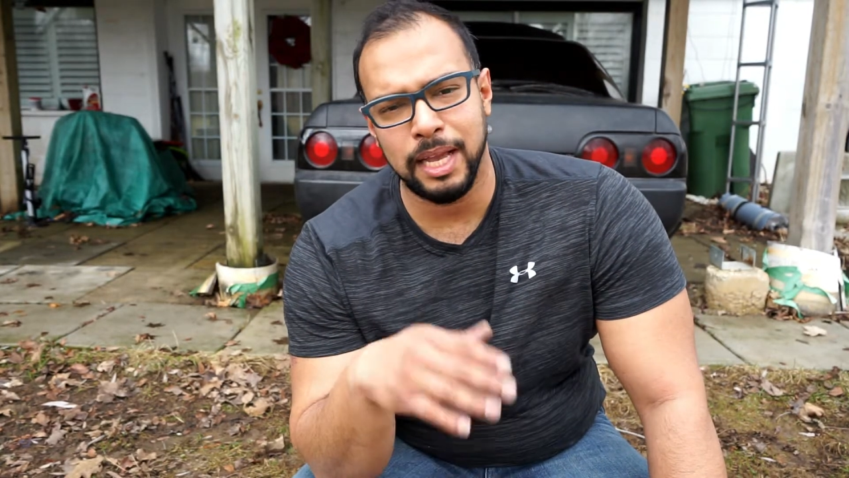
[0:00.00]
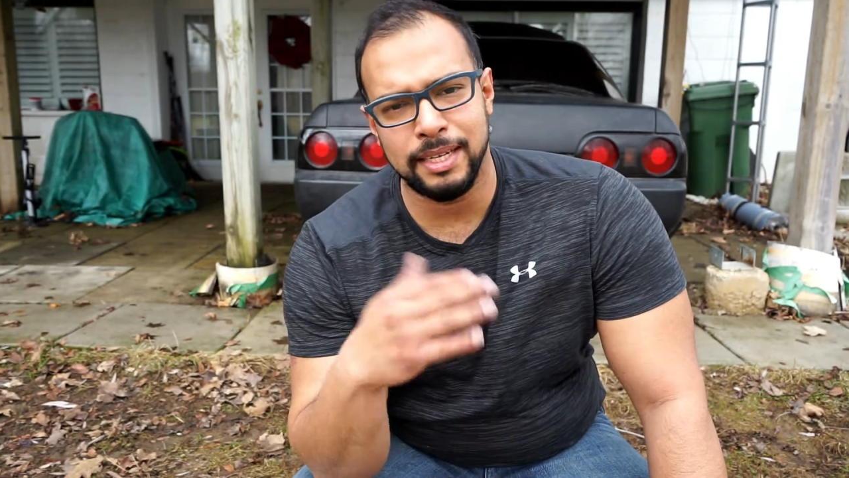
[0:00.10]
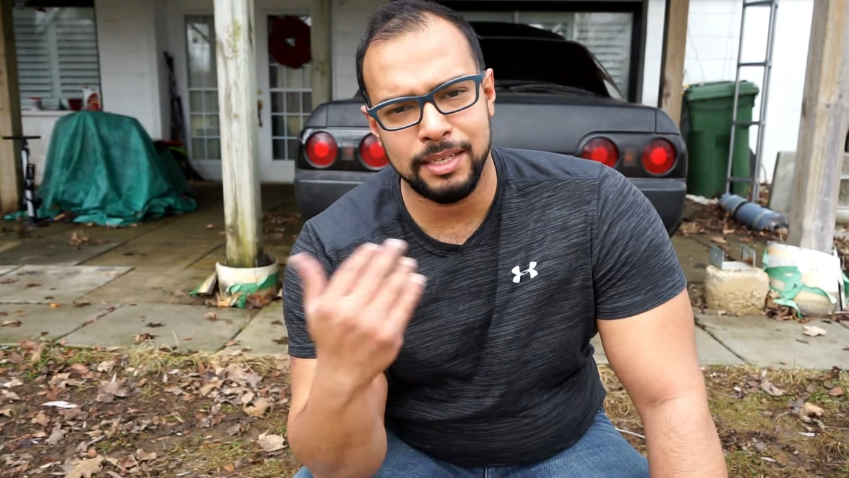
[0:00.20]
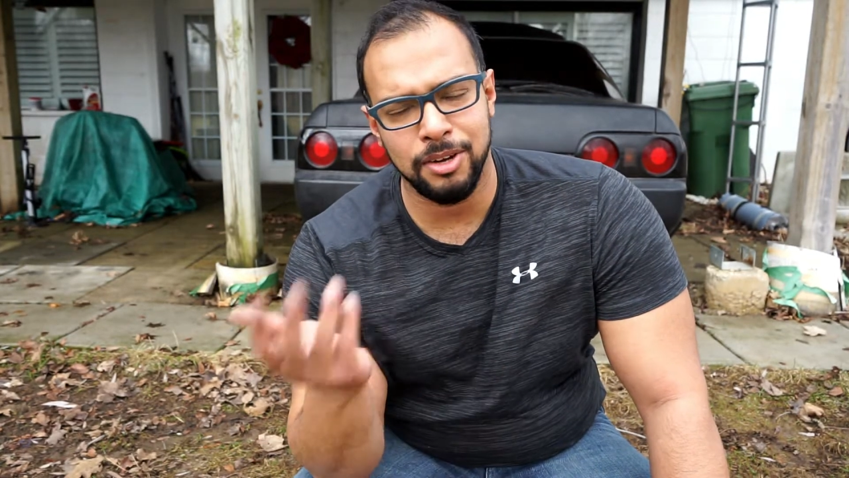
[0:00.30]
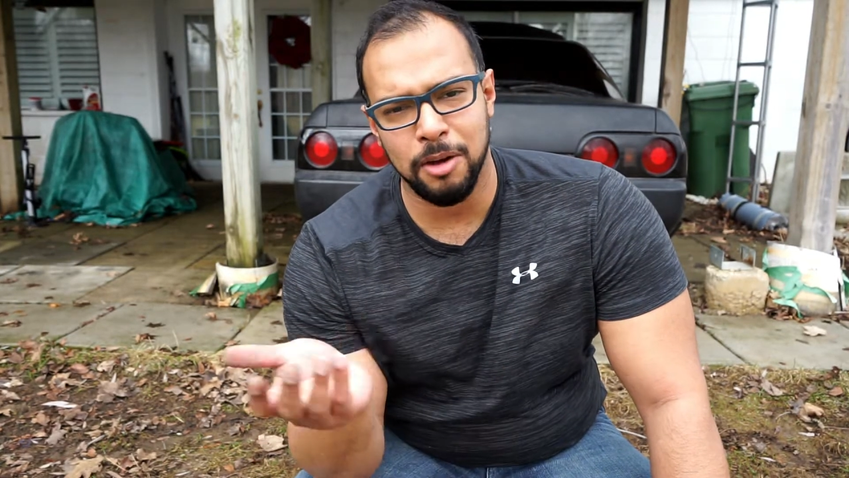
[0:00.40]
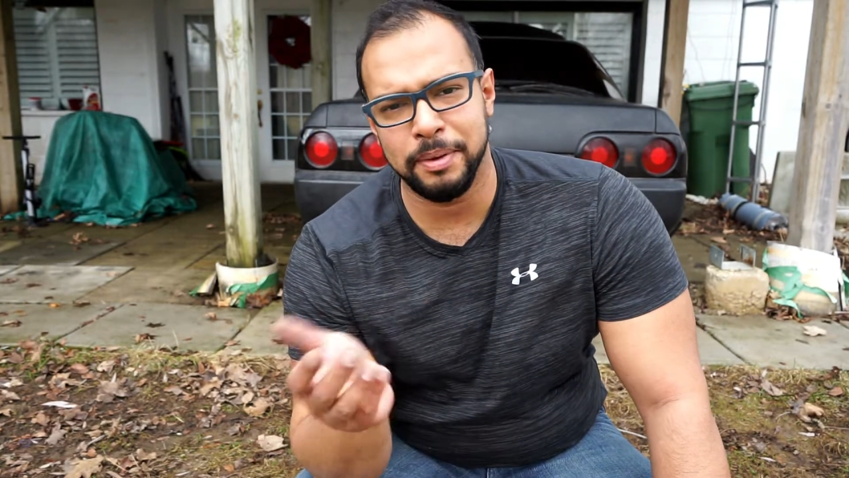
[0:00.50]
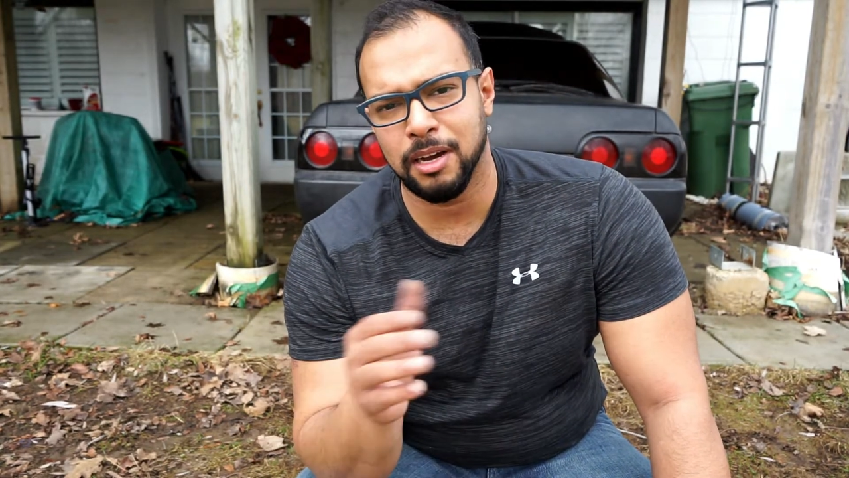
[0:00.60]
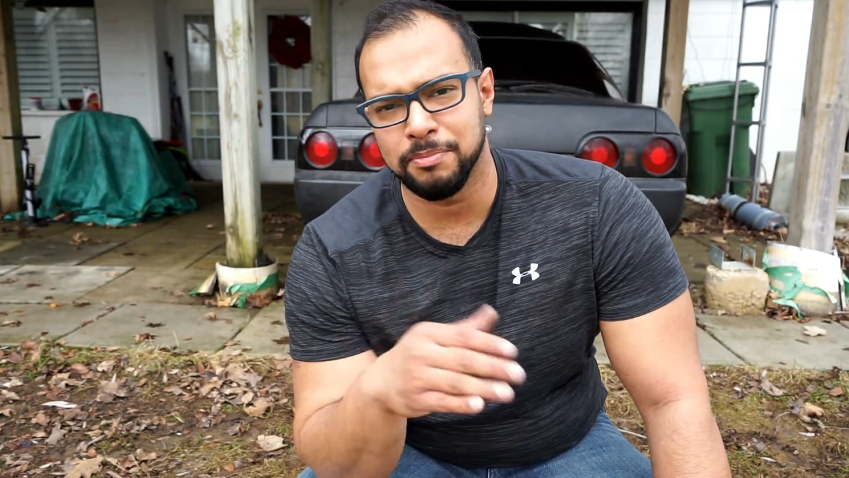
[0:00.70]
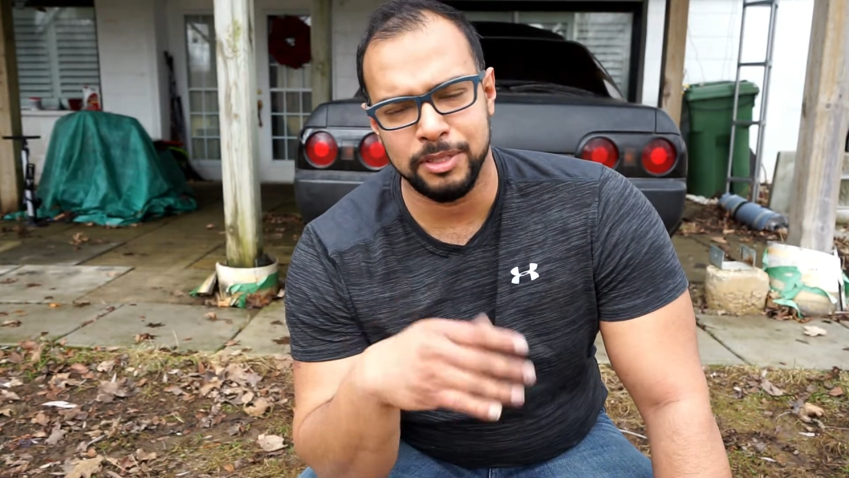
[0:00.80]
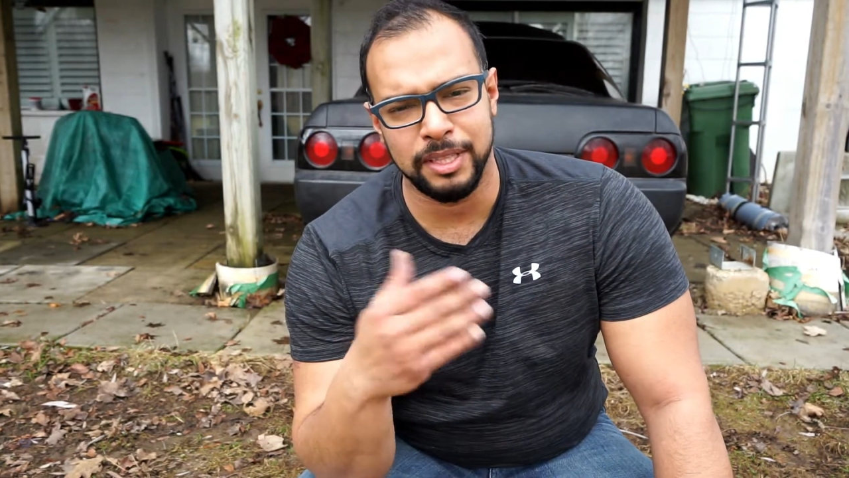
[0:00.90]
I did top it
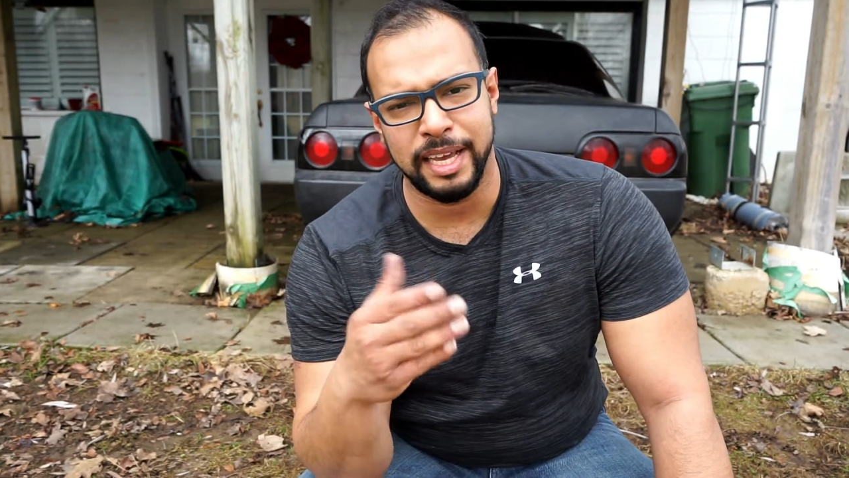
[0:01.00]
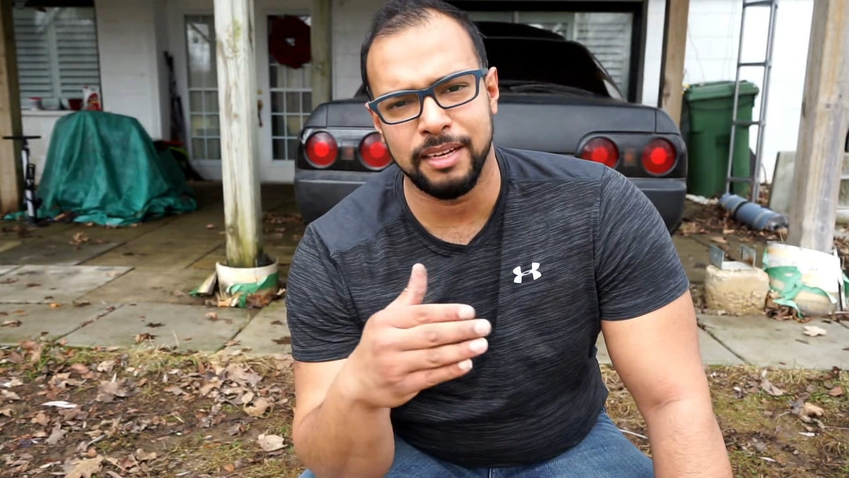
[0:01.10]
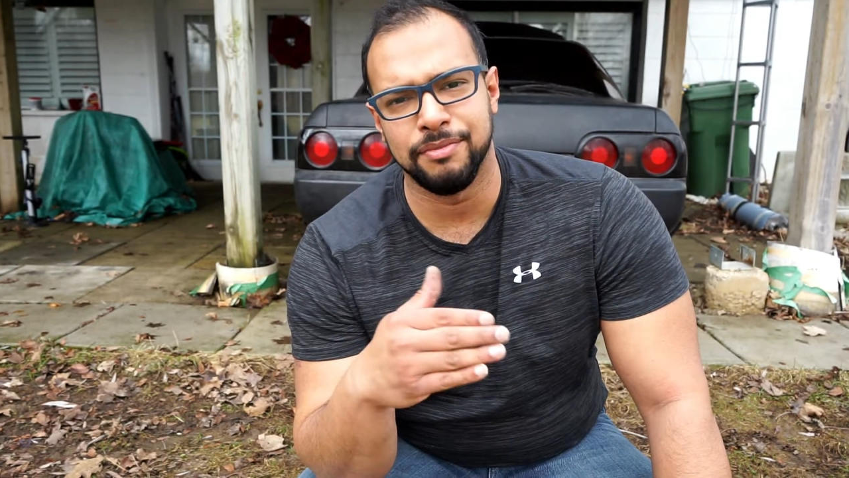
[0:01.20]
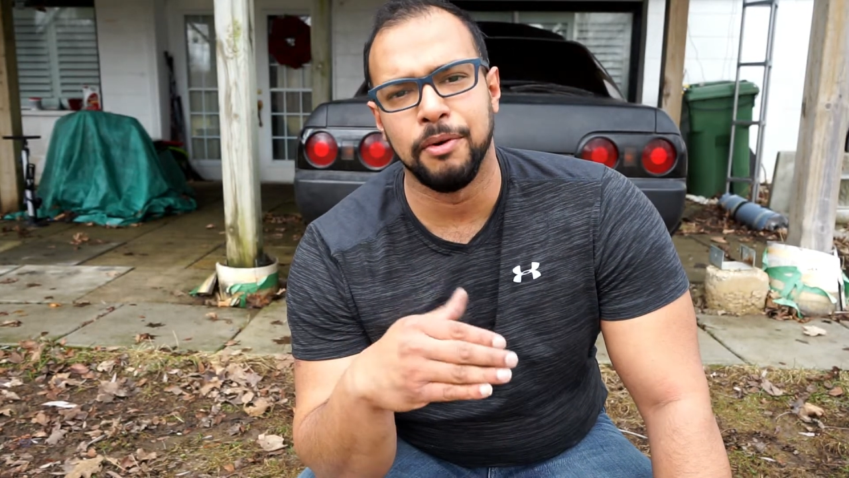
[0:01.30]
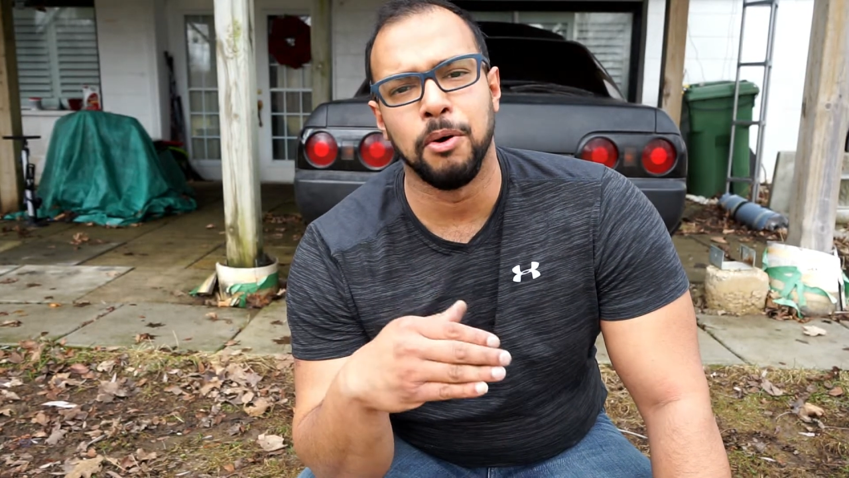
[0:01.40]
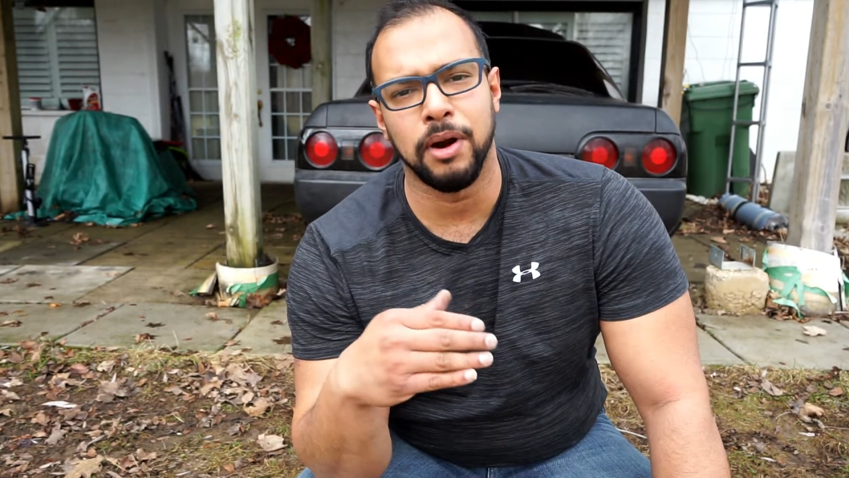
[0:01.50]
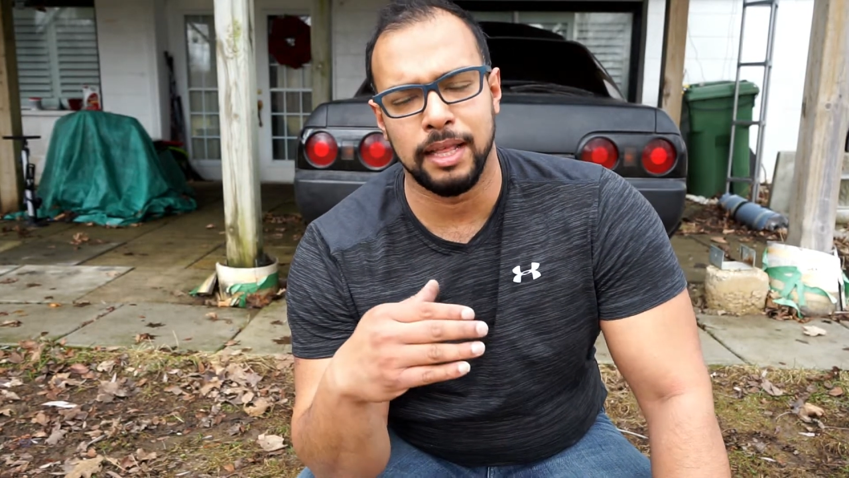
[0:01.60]
up with 94,